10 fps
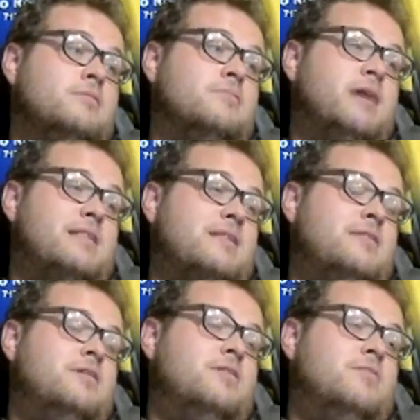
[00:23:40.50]
That
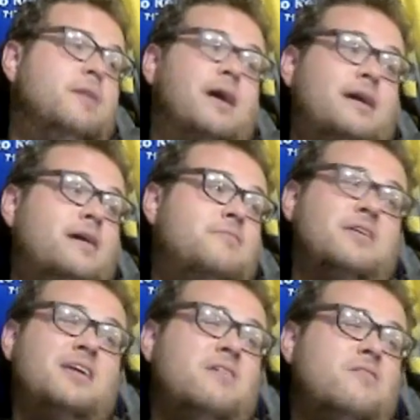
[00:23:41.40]
said, though, Baez they
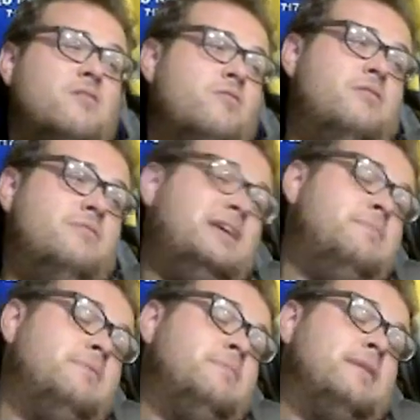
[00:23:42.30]
keep growing, they
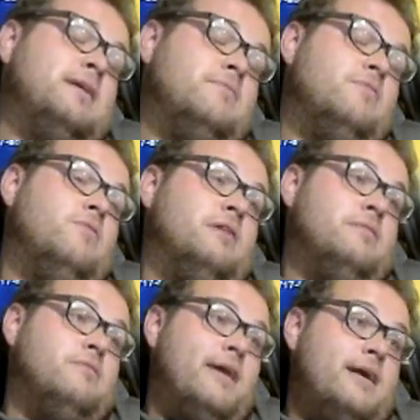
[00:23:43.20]
keep it making going
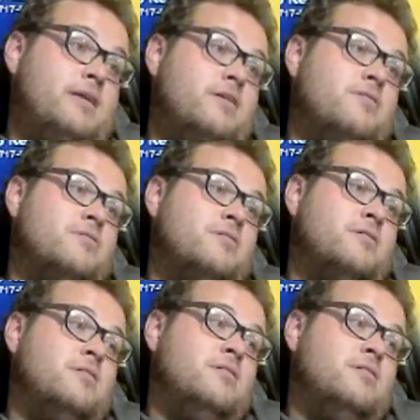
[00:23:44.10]
the way it is.